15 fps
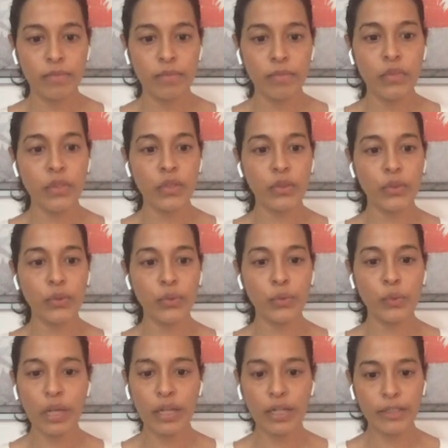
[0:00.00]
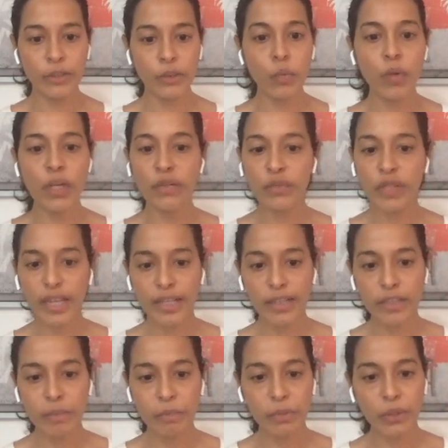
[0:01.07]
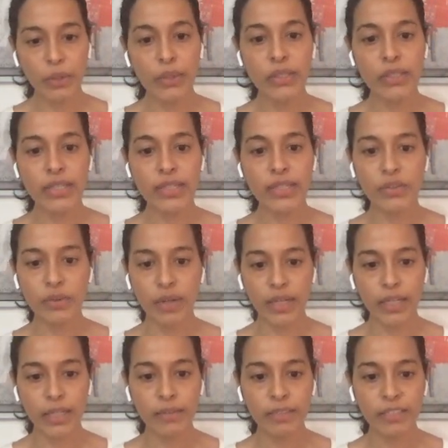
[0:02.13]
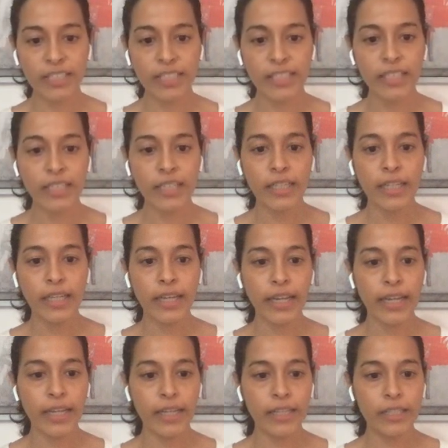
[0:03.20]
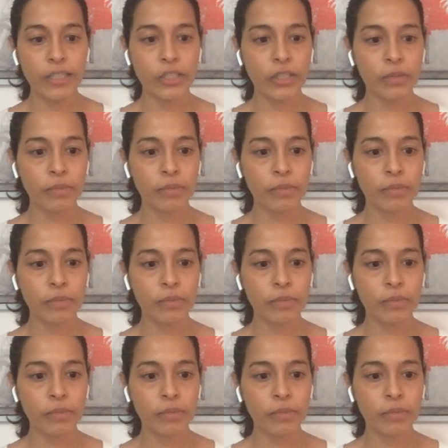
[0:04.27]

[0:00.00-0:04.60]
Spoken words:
So I took one of the healthy pods that's running, and